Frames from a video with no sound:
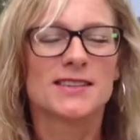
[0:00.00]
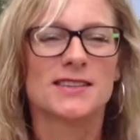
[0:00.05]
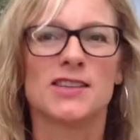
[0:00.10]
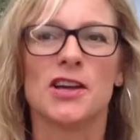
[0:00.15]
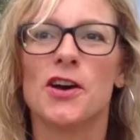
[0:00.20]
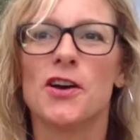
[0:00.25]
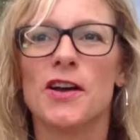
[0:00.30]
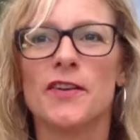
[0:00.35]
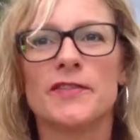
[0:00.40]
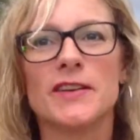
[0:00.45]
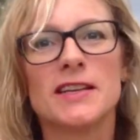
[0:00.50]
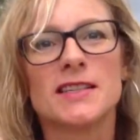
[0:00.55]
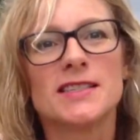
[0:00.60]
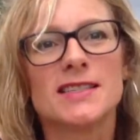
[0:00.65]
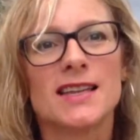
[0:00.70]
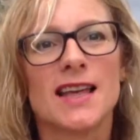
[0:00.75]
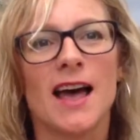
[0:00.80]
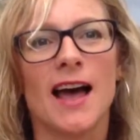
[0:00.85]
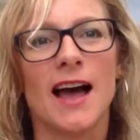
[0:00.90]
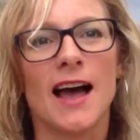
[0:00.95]
So if
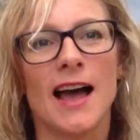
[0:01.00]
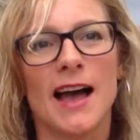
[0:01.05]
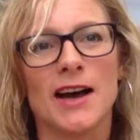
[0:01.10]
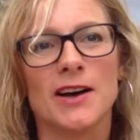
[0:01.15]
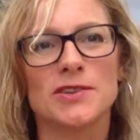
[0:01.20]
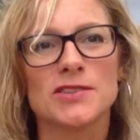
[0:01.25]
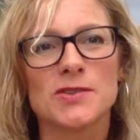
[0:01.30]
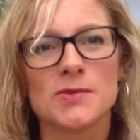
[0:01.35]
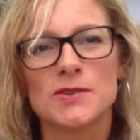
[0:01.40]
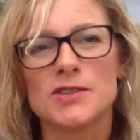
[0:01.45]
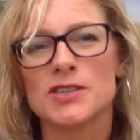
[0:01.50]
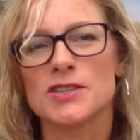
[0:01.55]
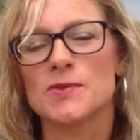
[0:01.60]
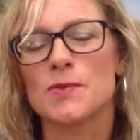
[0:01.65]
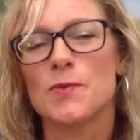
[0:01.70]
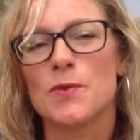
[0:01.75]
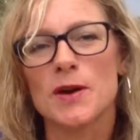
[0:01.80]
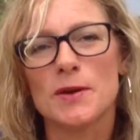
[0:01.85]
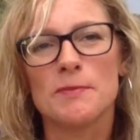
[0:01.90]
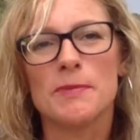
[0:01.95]
it's a house with just
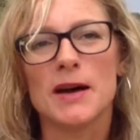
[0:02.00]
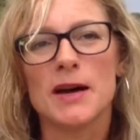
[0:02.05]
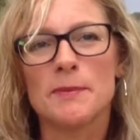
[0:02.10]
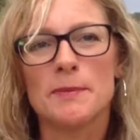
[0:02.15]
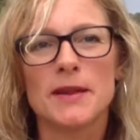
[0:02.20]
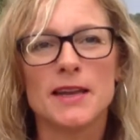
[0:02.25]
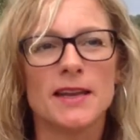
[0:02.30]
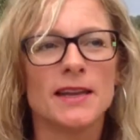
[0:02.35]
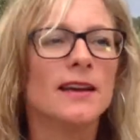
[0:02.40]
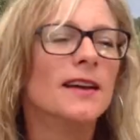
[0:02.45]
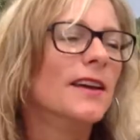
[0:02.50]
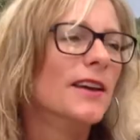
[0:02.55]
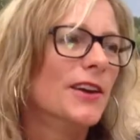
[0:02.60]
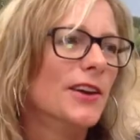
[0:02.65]
one puppy,